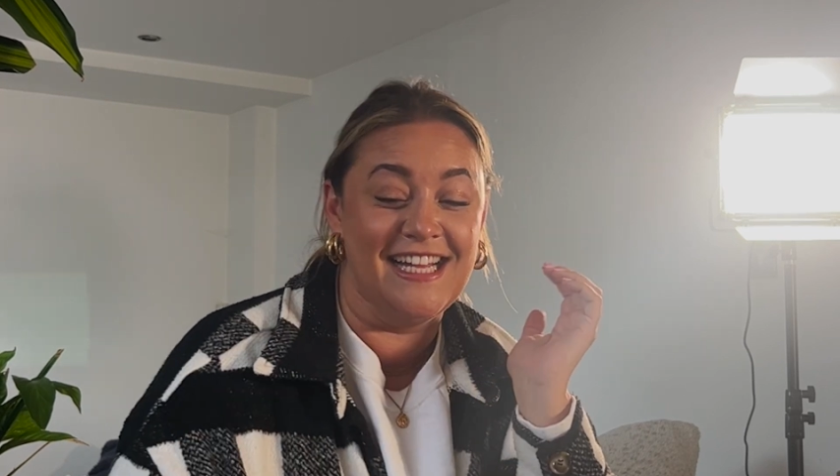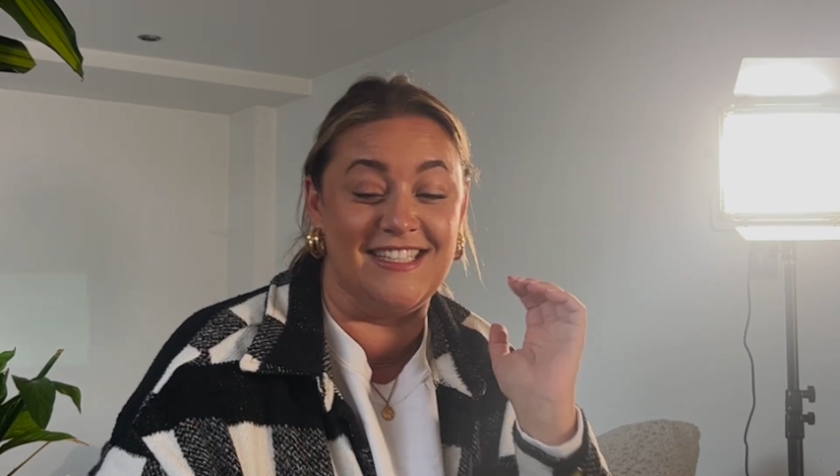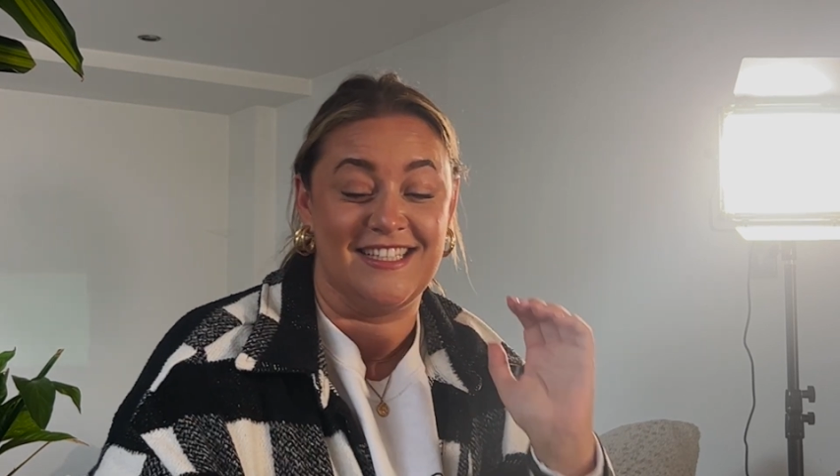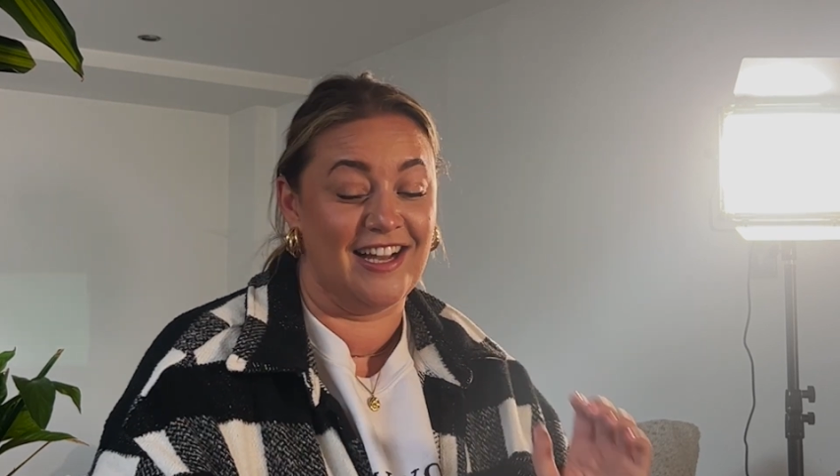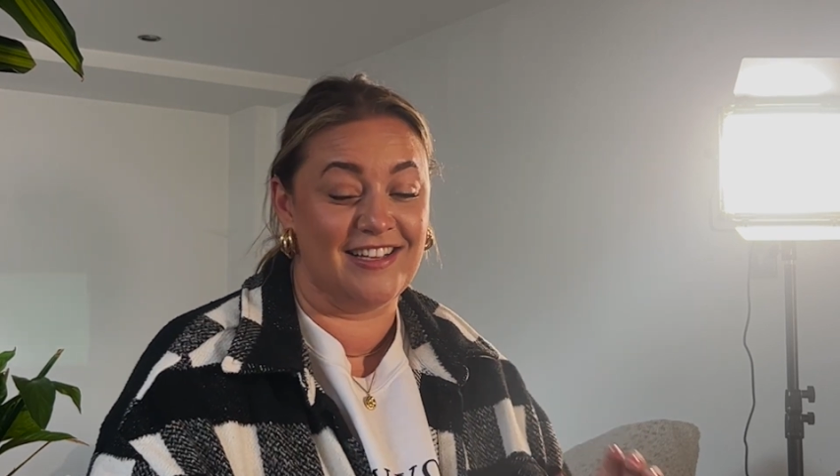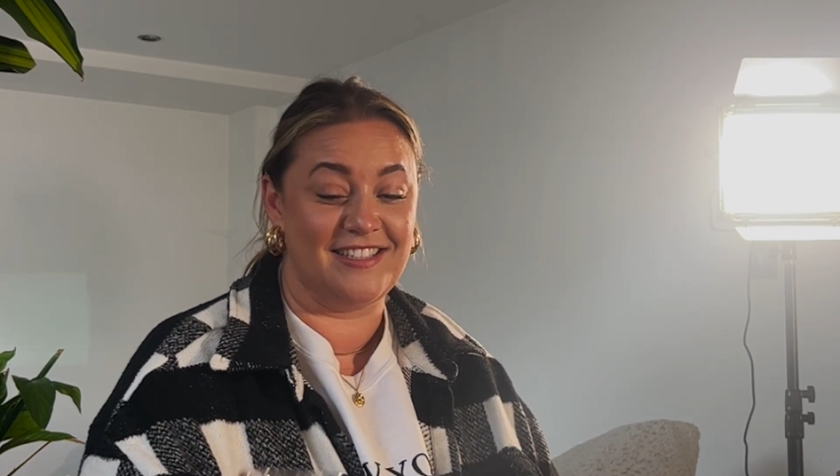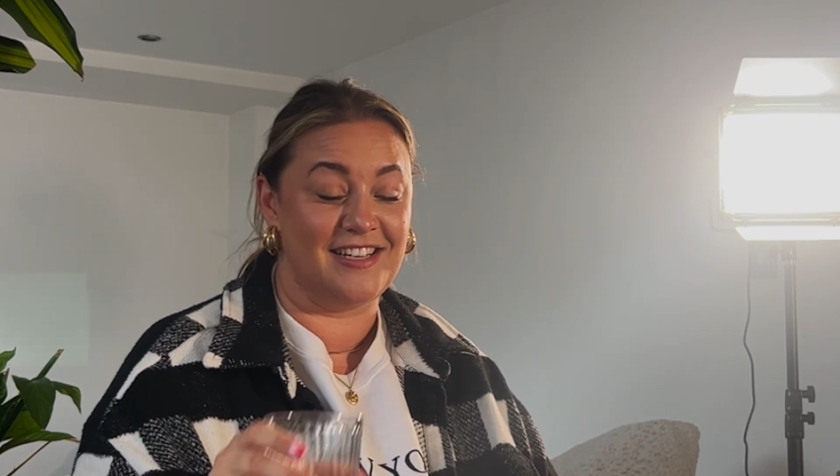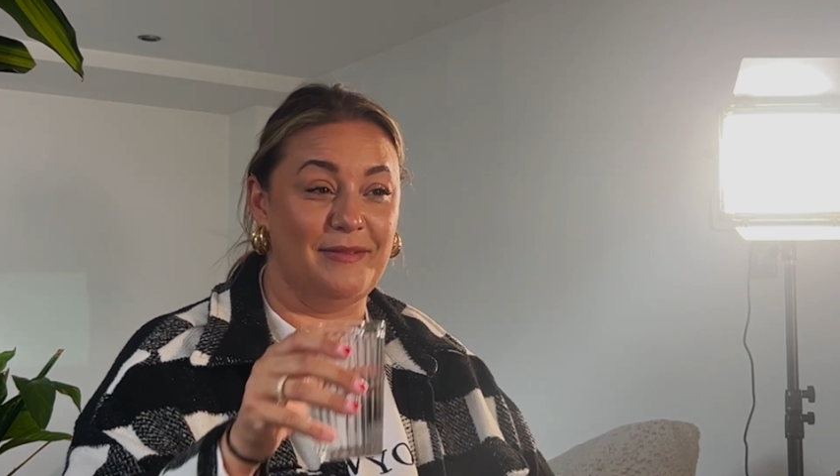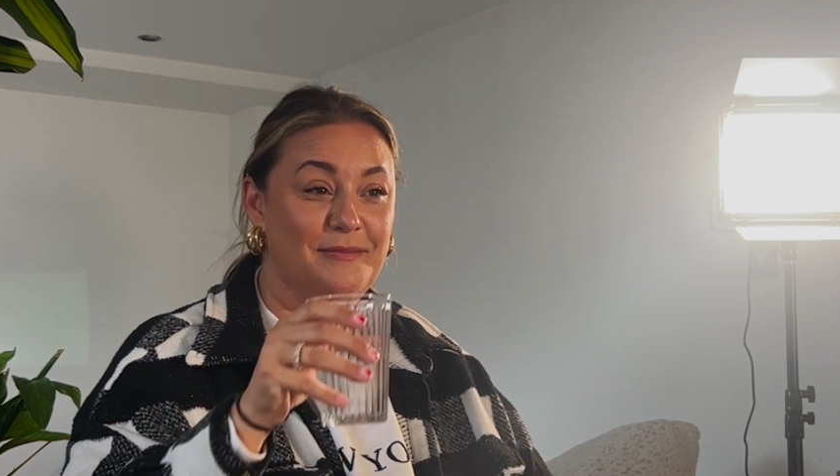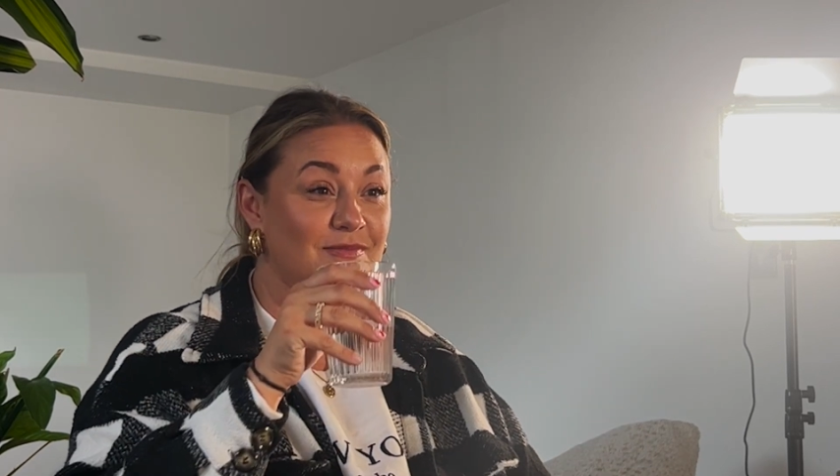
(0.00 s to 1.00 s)
It's
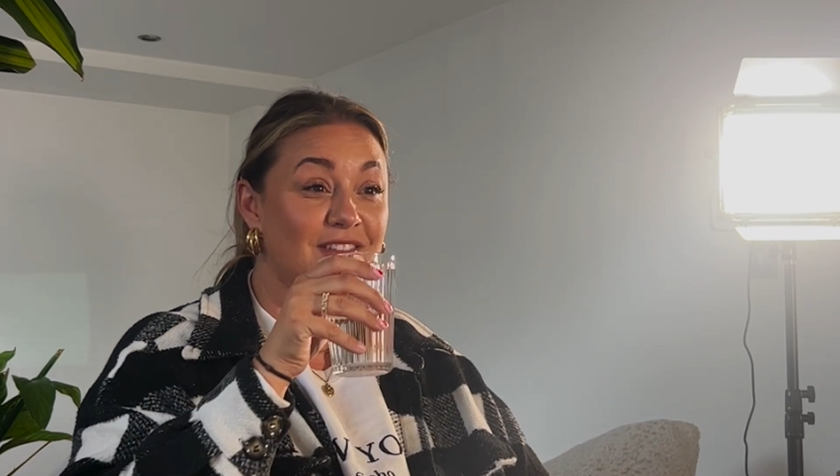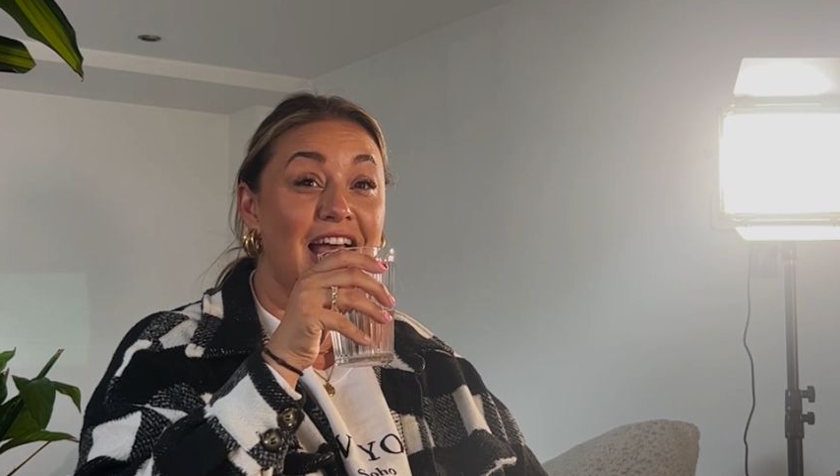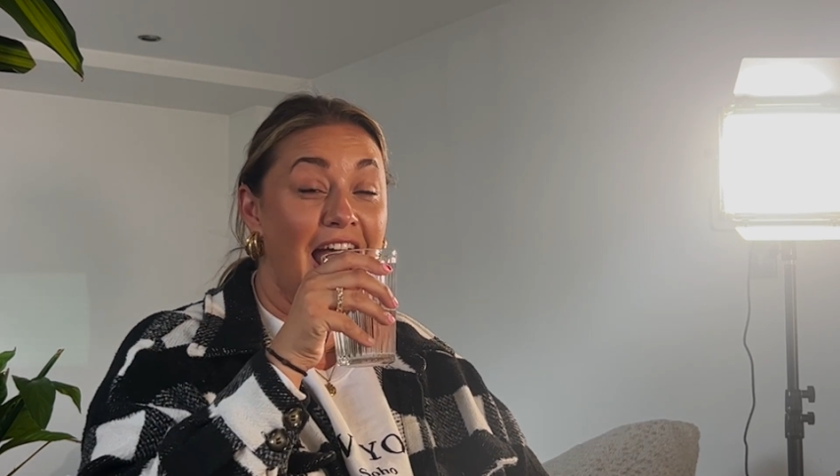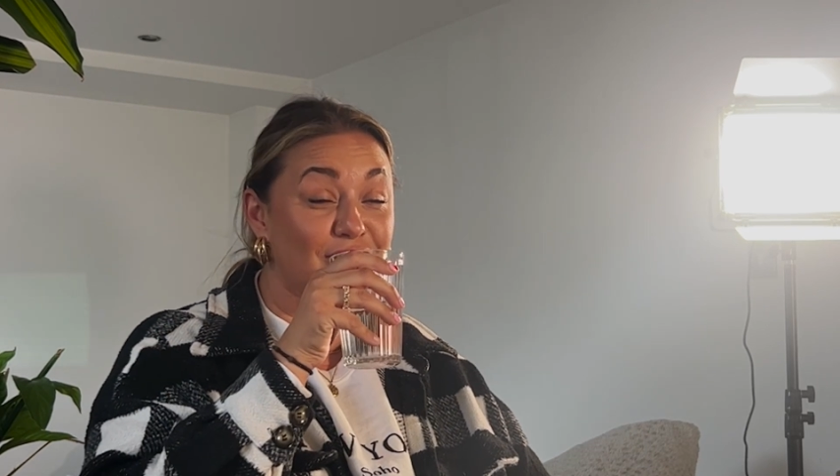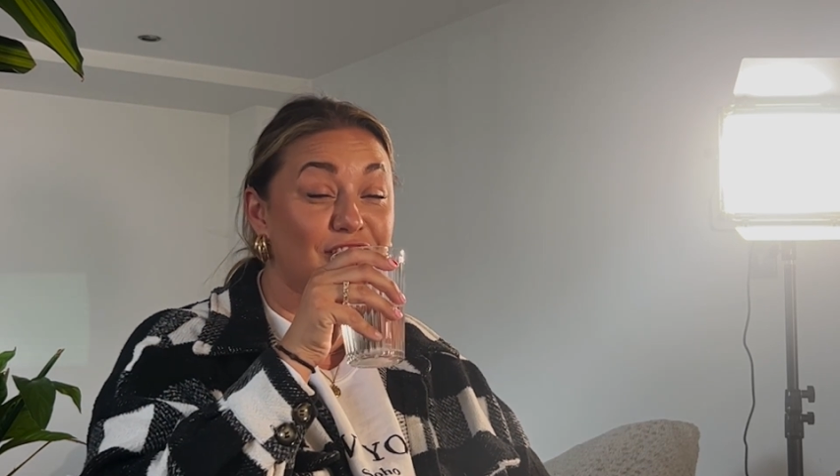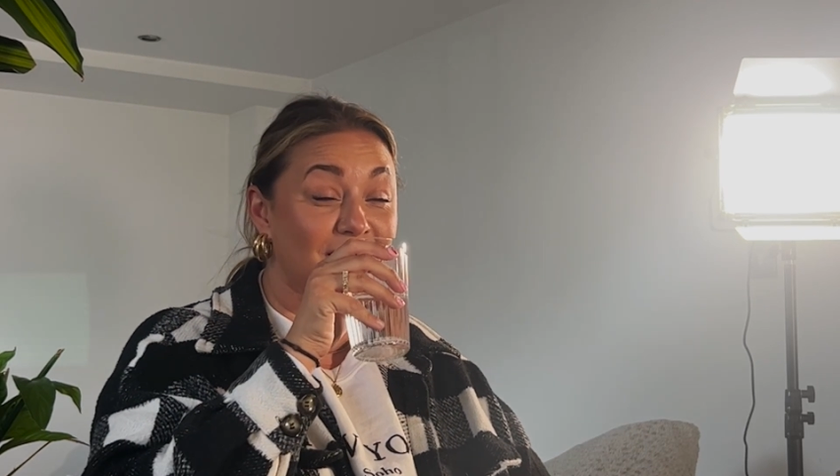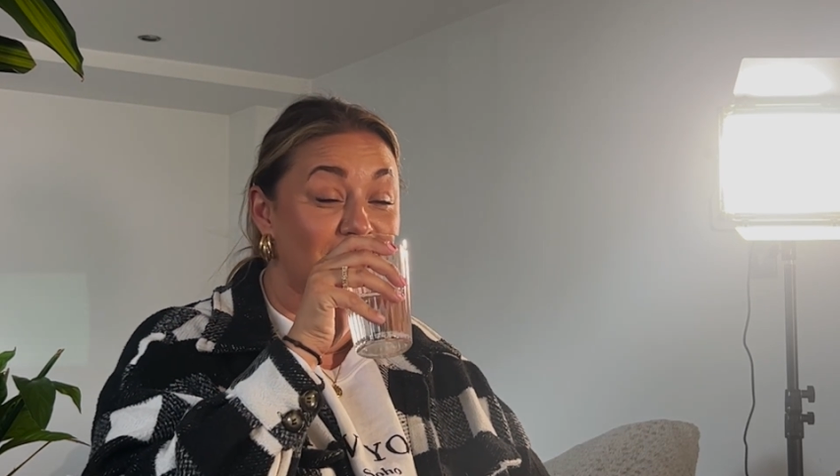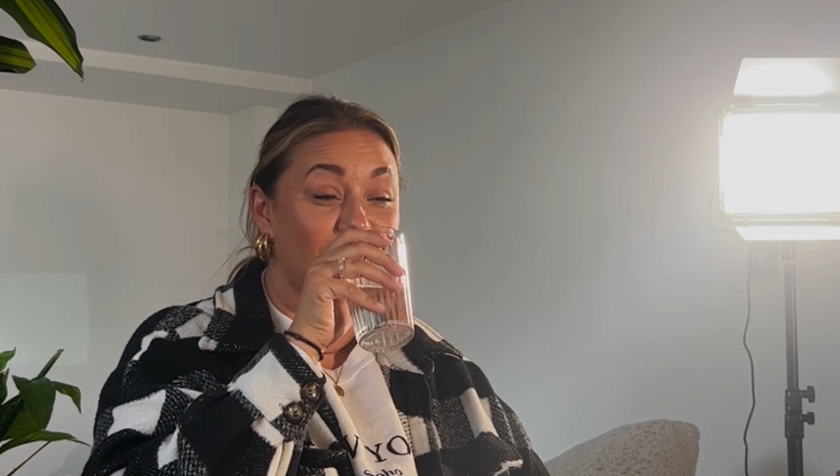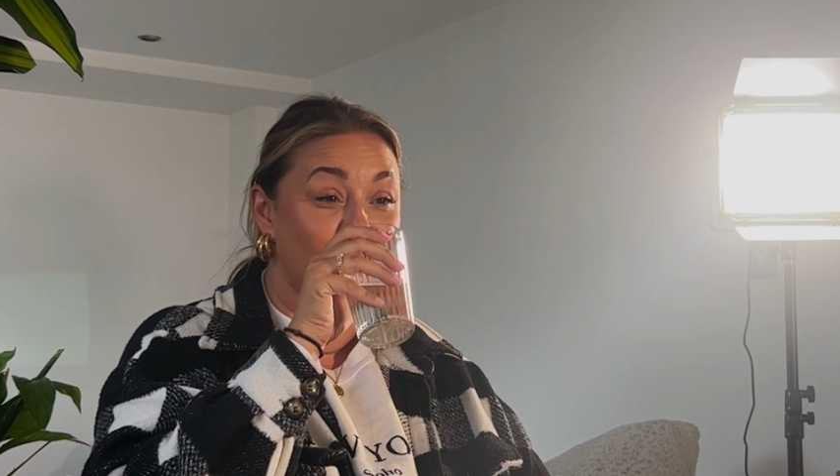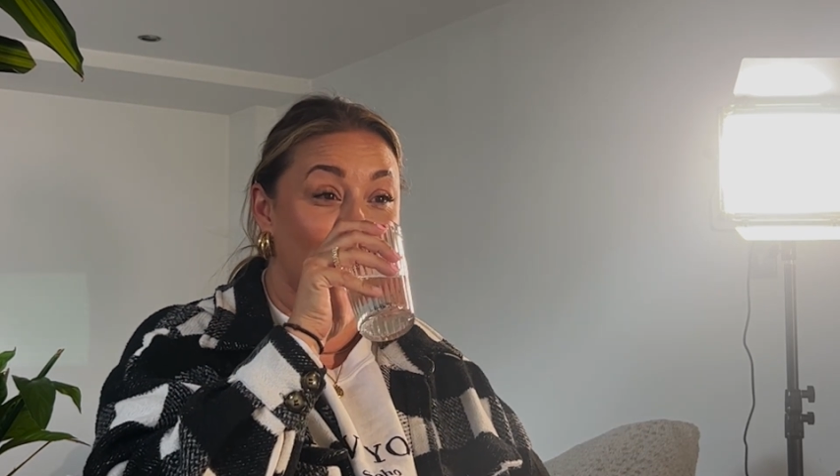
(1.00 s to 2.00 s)
disgusting. It's actually disgusting.